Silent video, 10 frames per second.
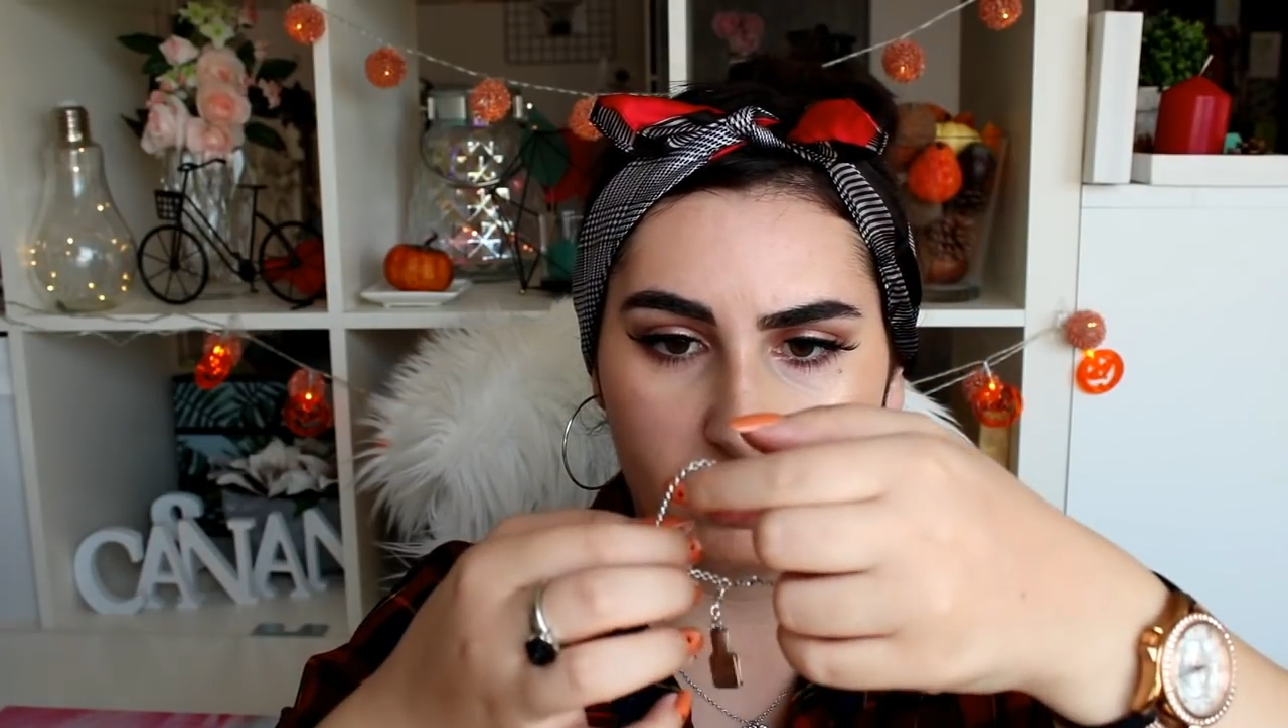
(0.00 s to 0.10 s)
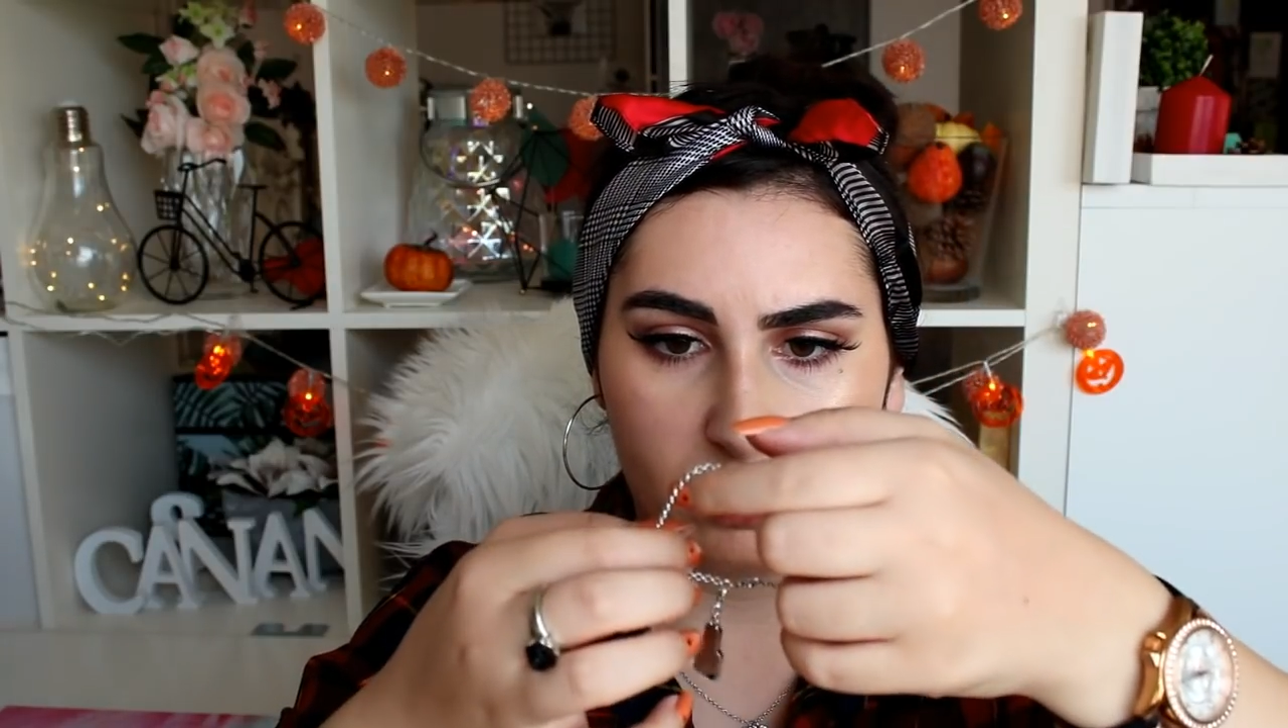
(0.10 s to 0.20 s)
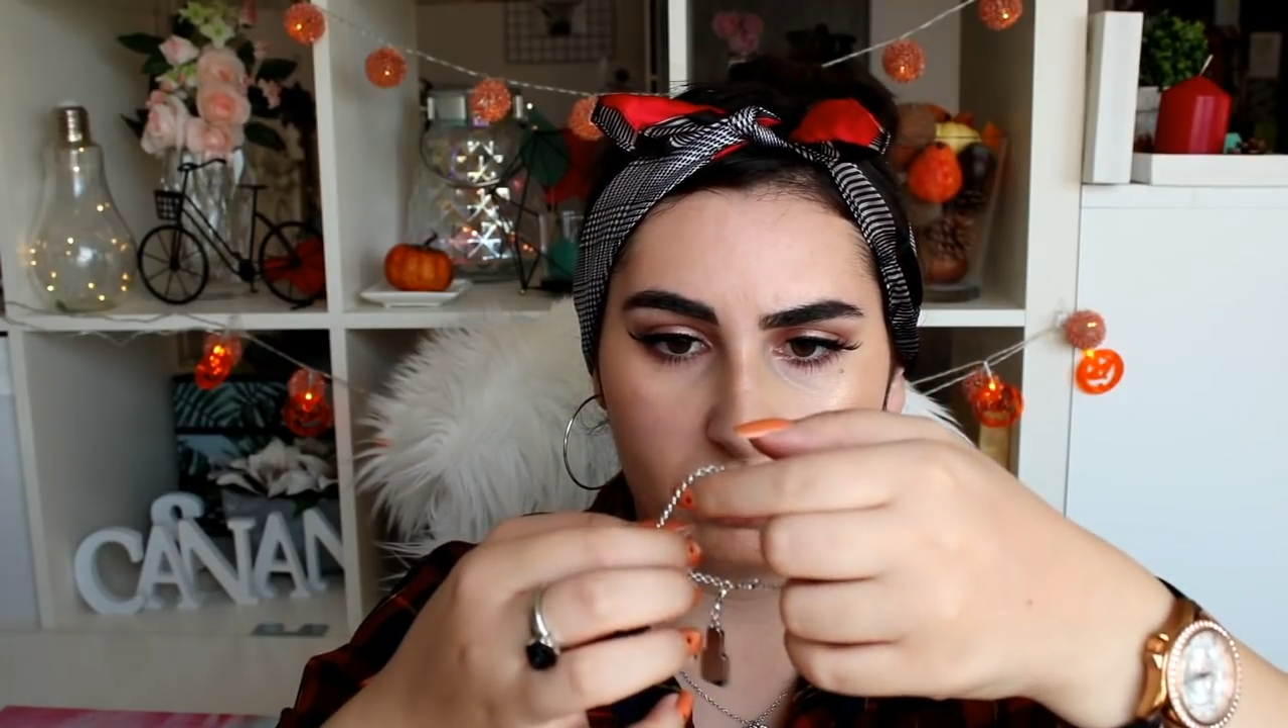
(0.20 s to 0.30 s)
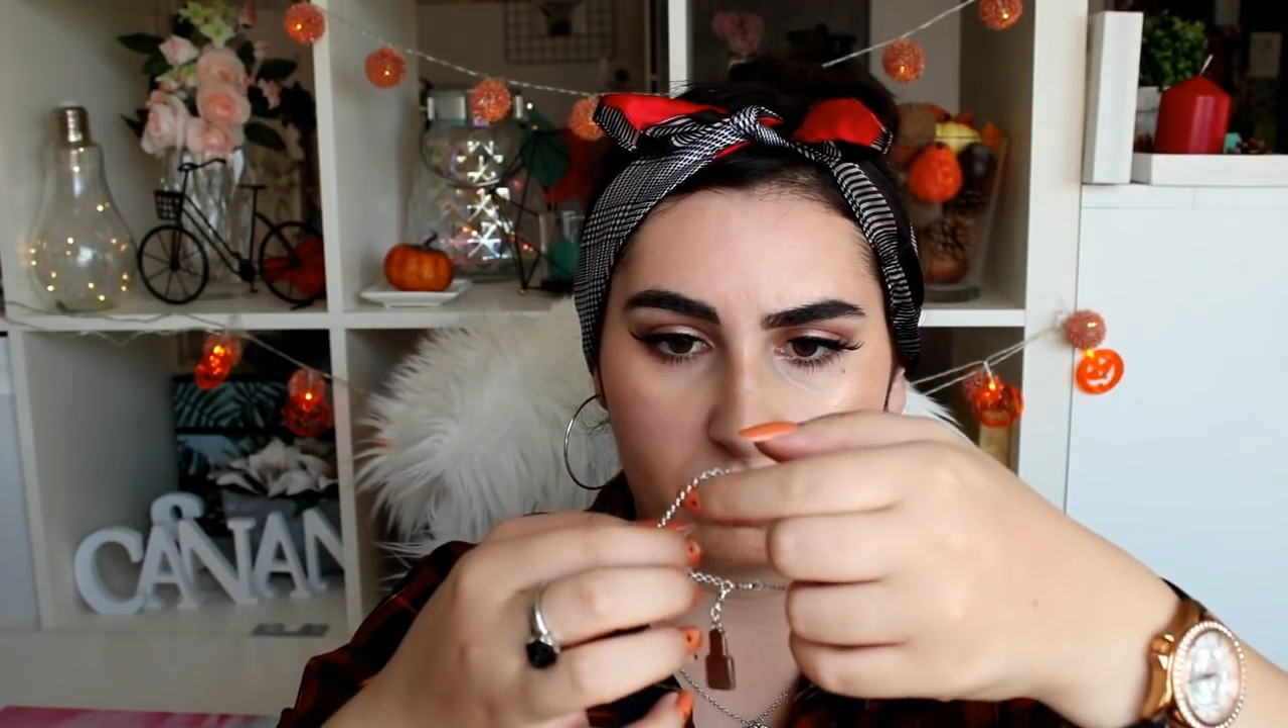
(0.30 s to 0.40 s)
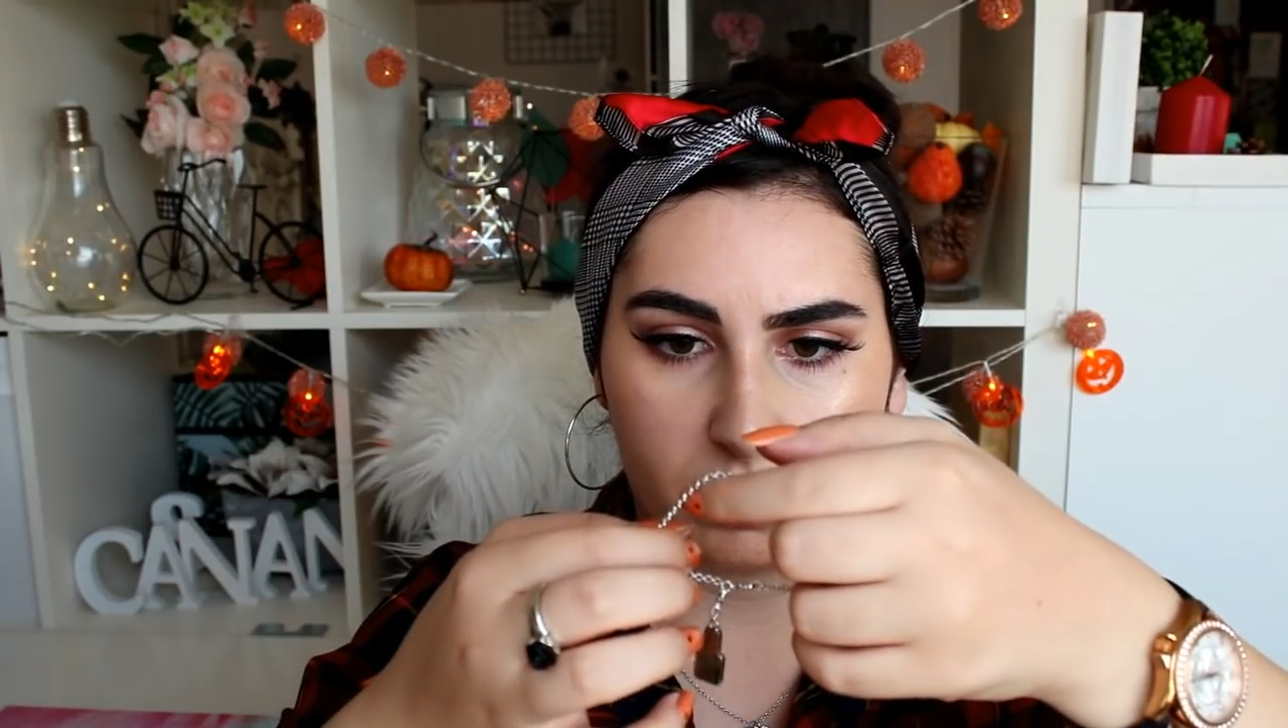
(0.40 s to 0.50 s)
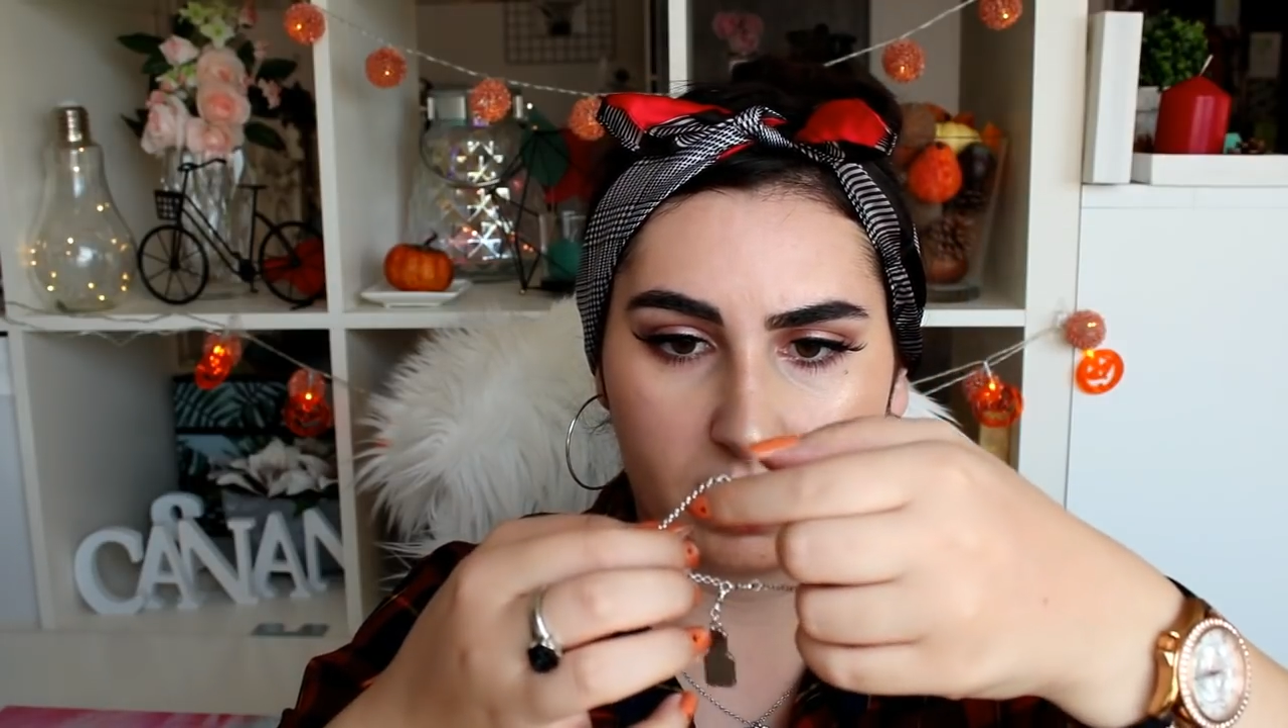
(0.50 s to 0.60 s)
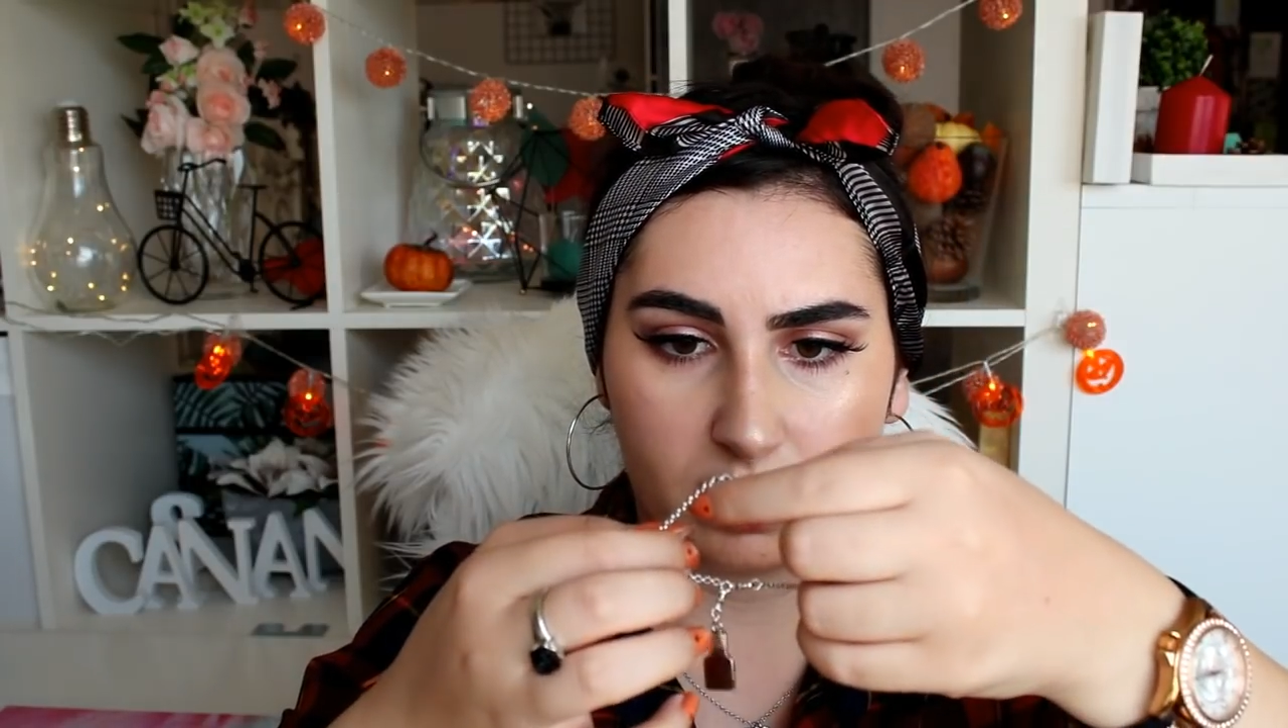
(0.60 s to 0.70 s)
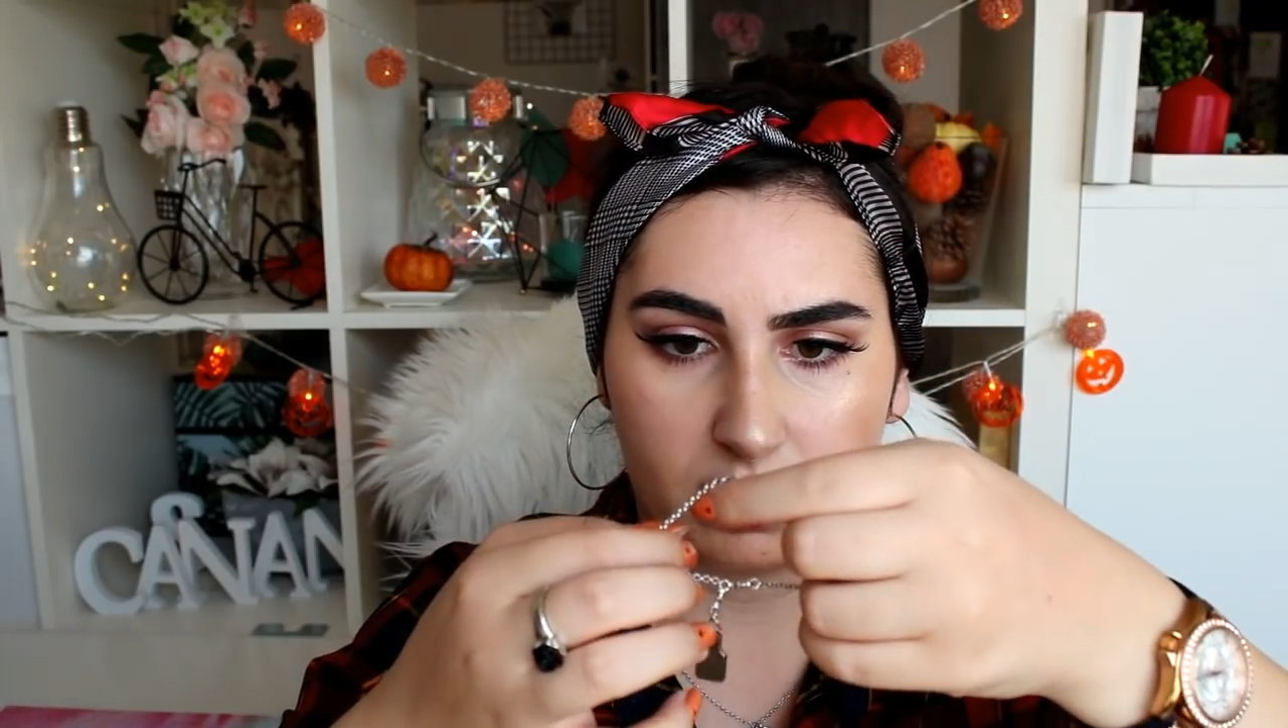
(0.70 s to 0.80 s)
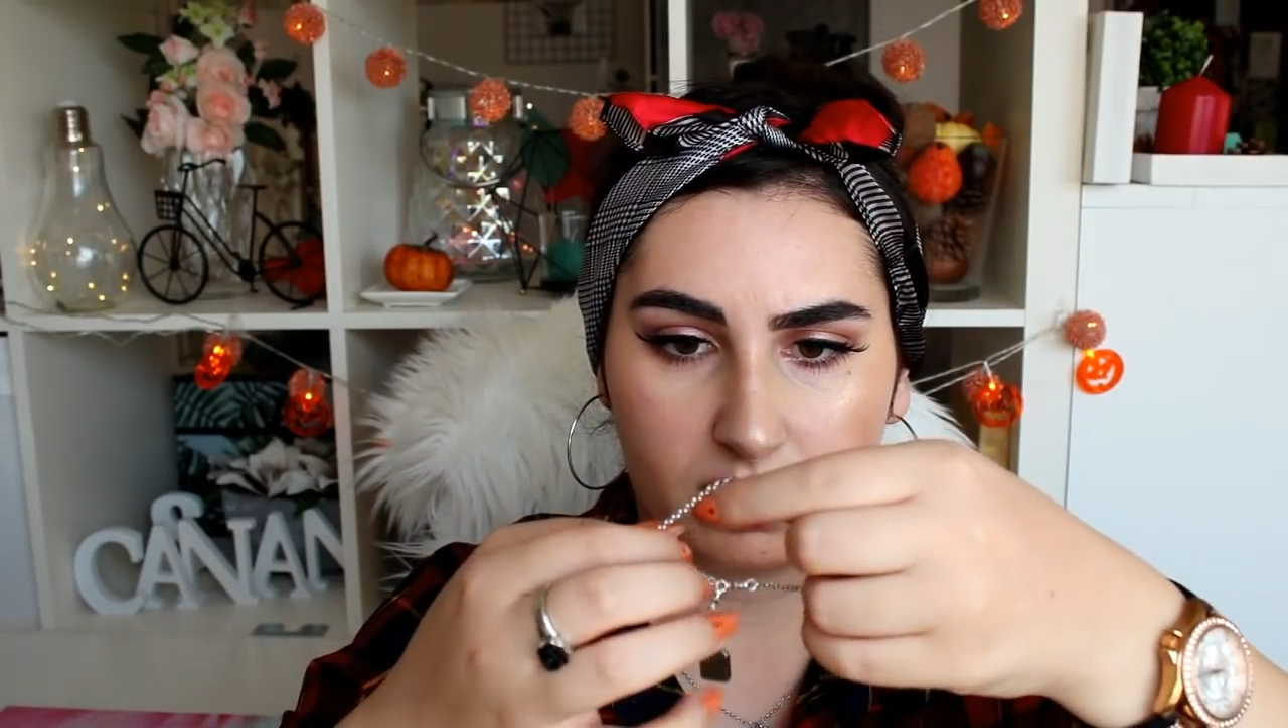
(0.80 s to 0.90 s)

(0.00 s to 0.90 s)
jewelry.